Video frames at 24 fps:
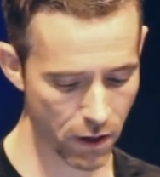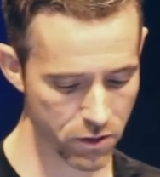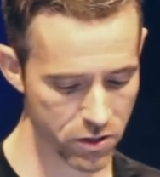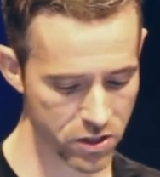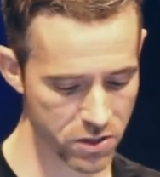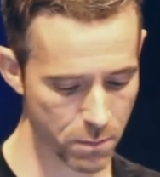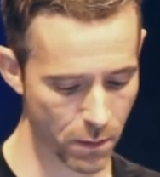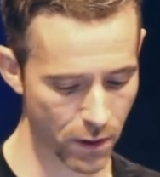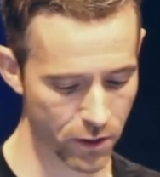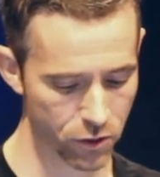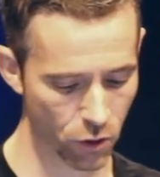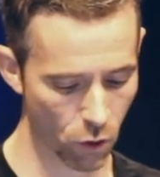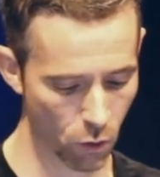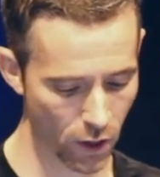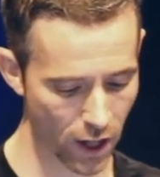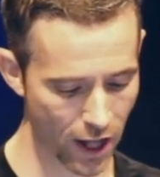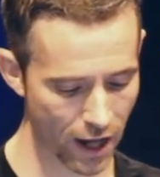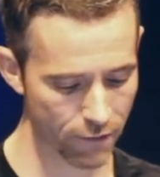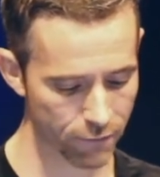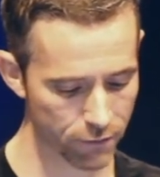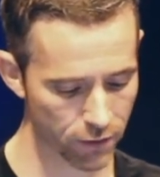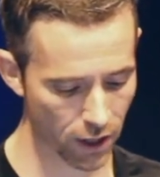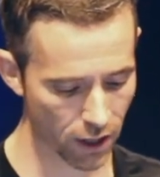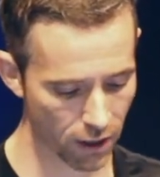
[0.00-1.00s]
mountains but
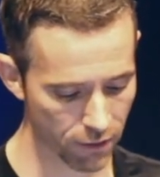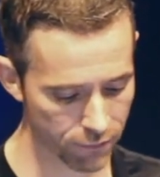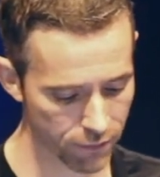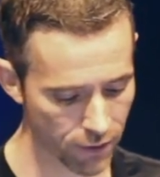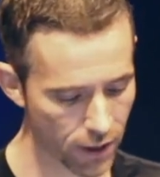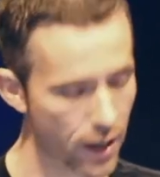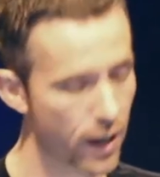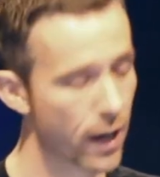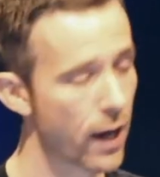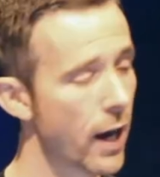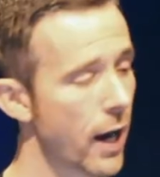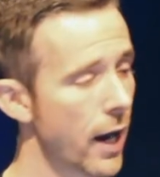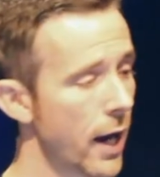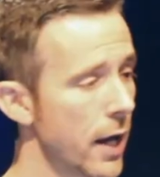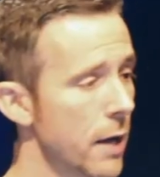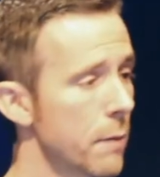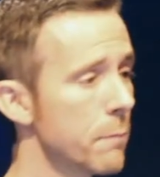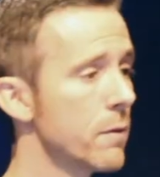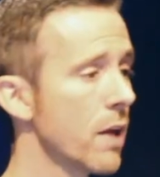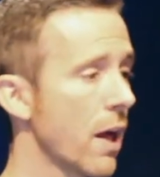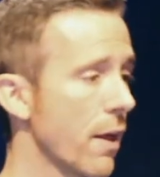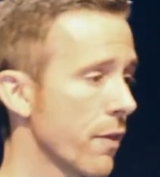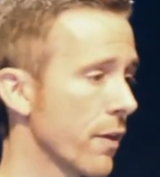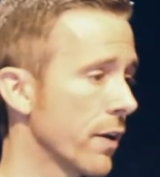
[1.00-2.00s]
don't have love,
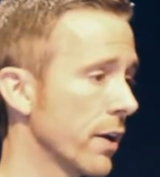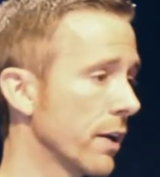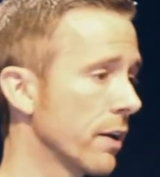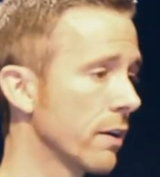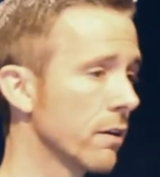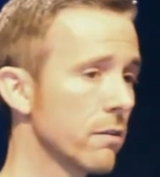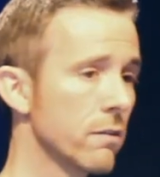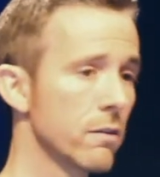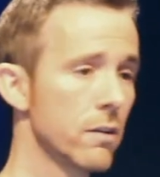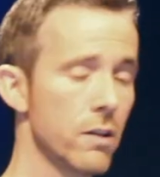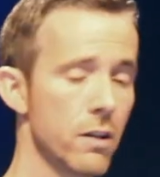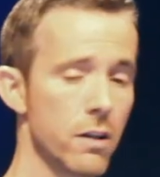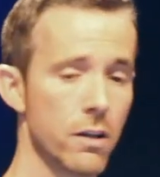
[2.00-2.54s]
I am nothing.